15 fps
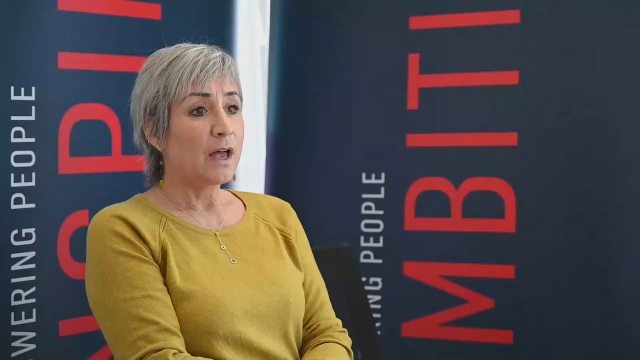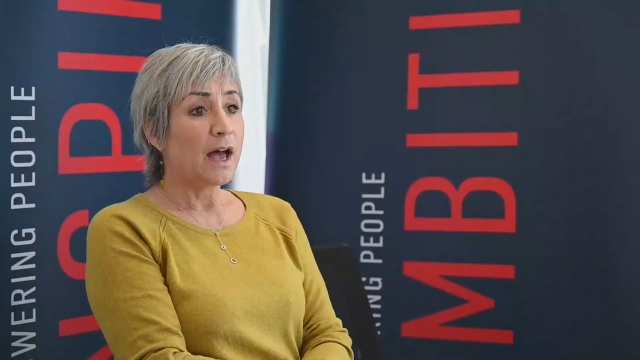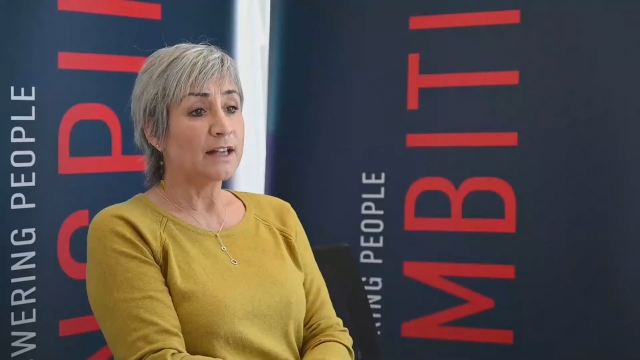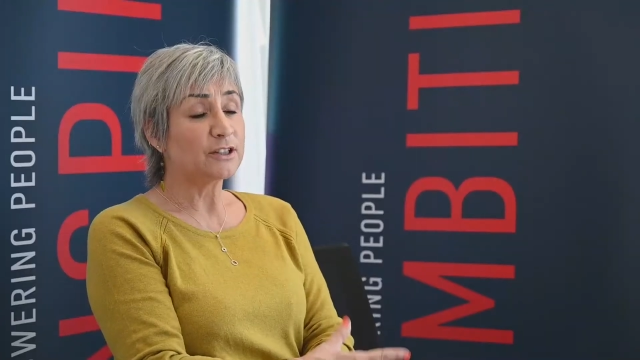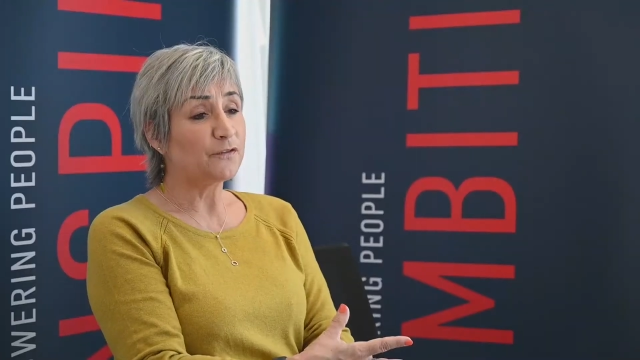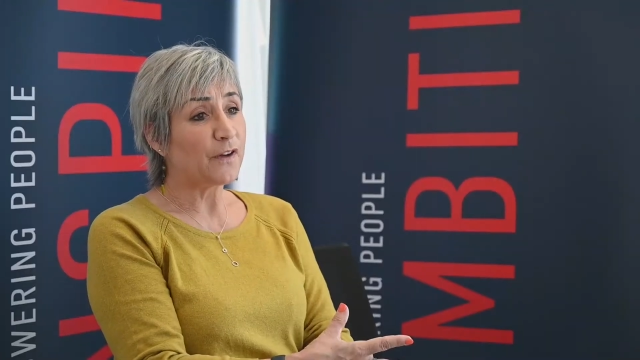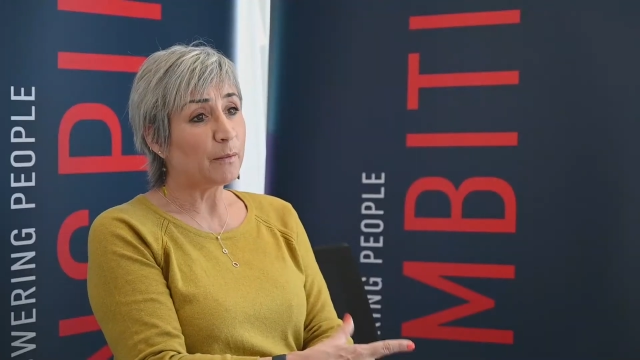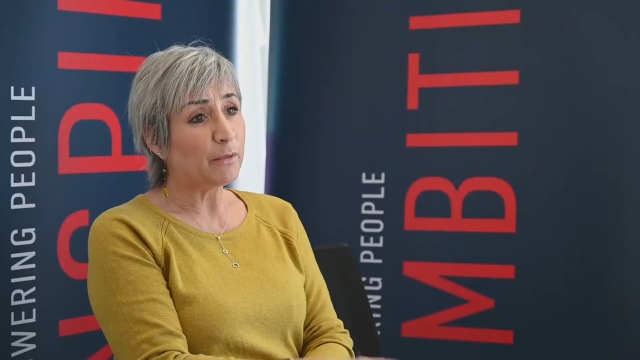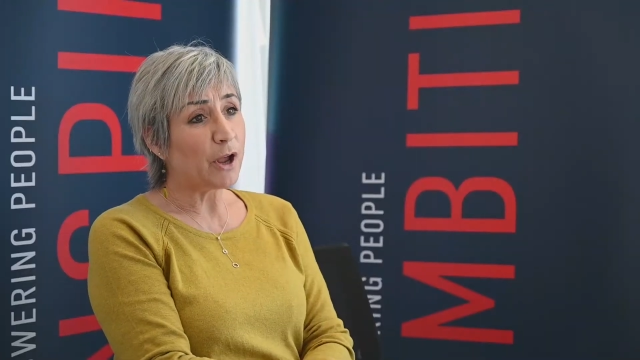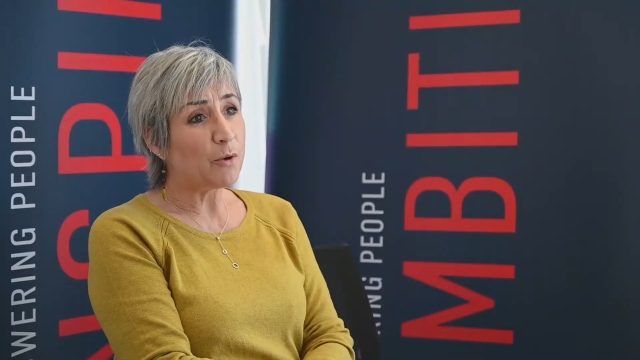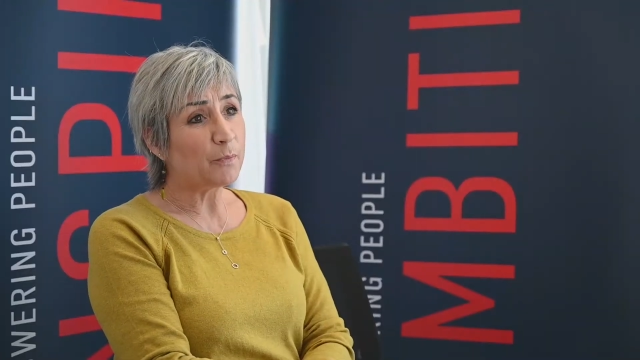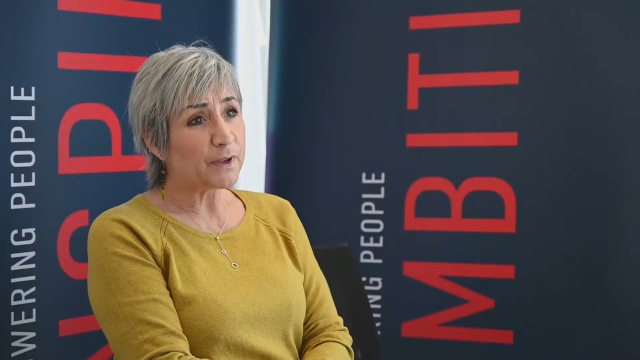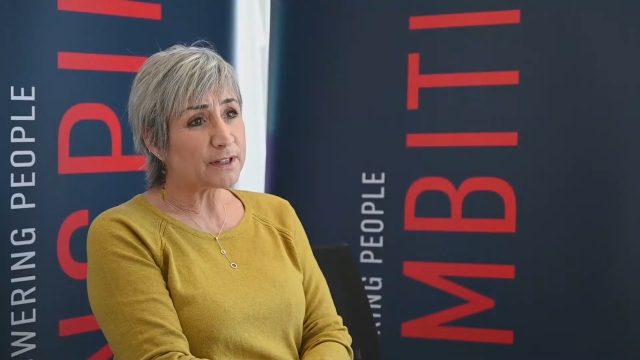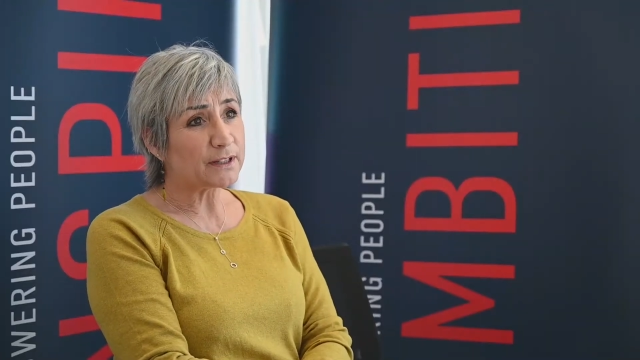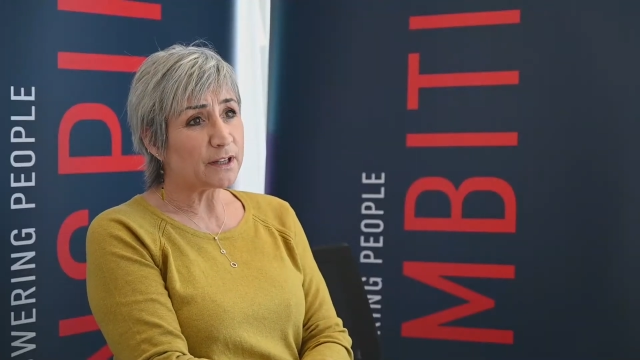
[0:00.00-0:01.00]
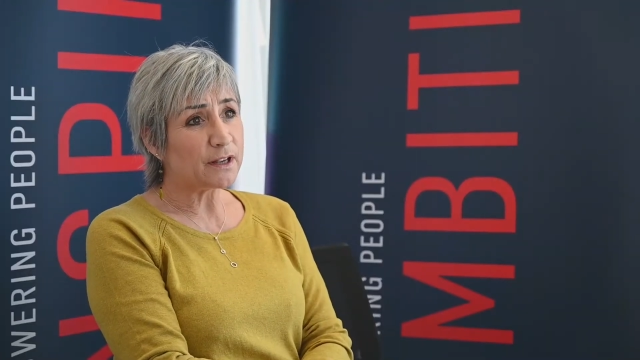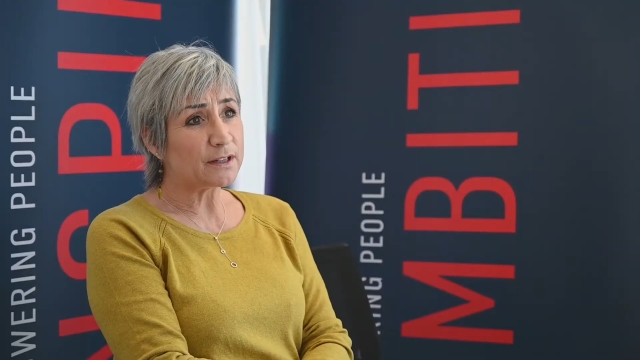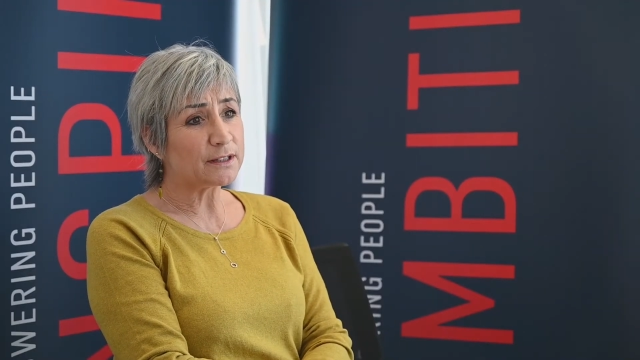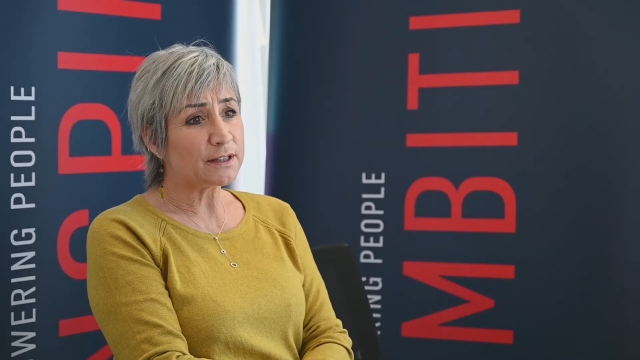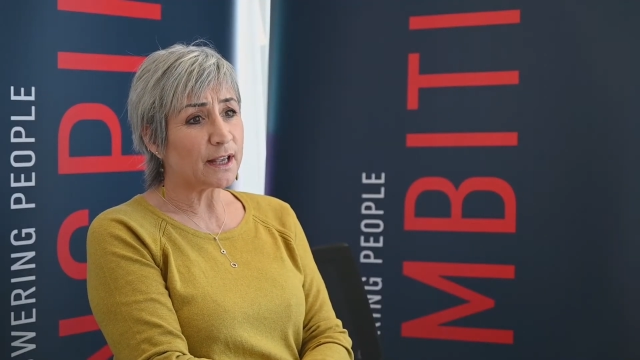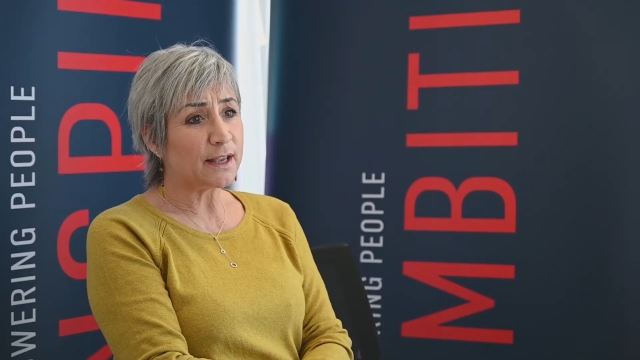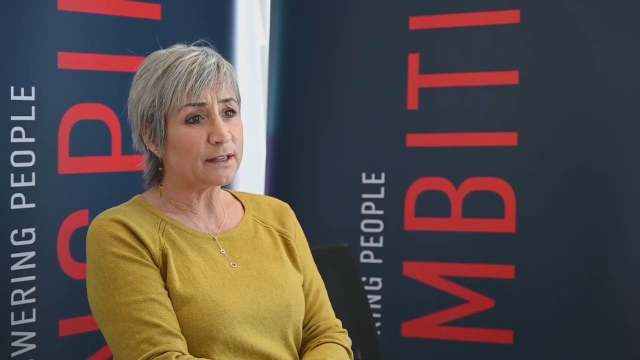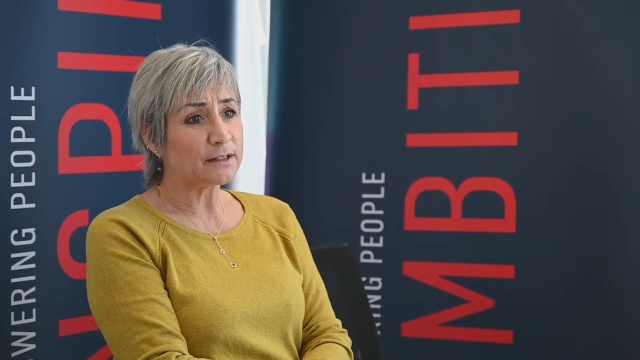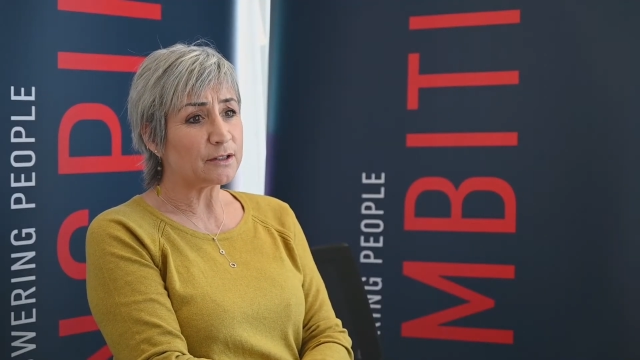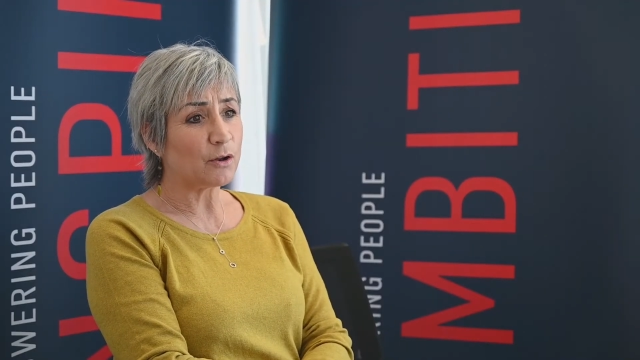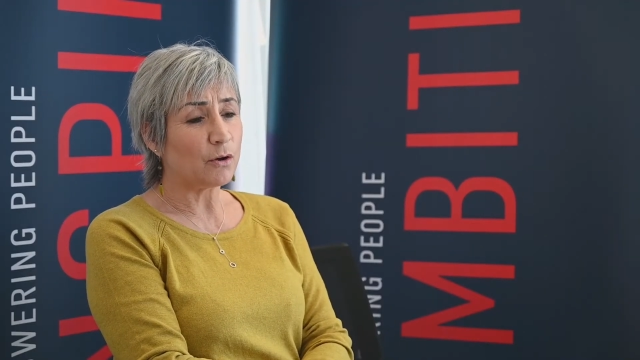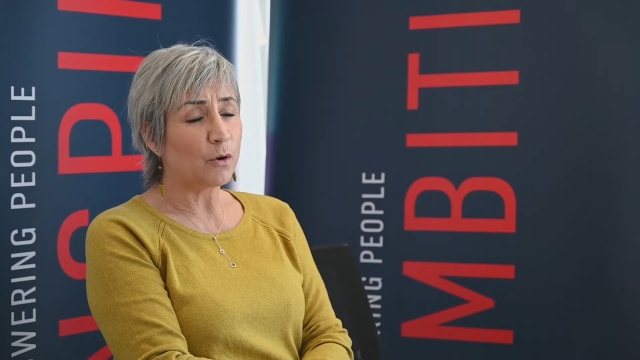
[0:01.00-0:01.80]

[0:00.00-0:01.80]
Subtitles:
As a family-owned business, it's